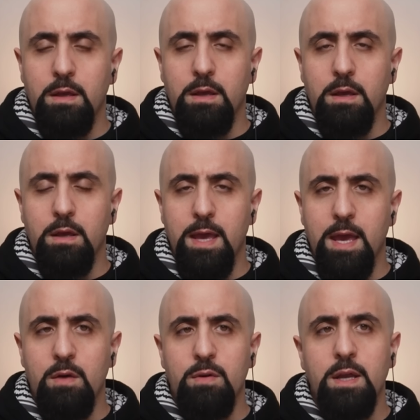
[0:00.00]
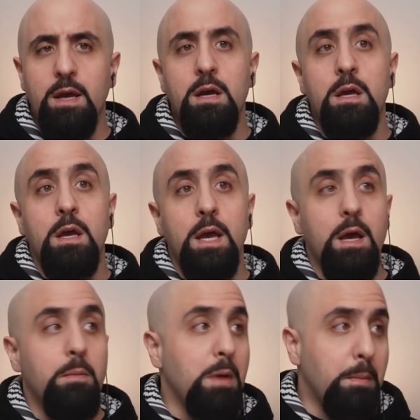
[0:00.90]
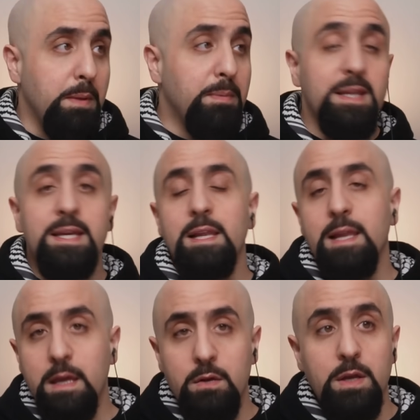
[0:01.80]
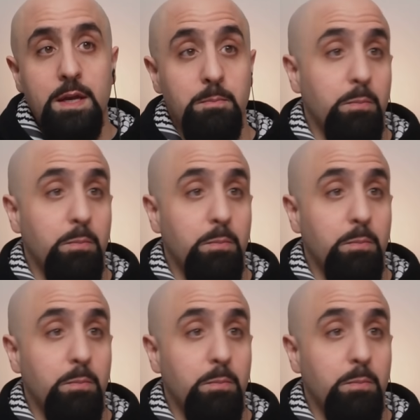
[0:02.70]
area a biblical area,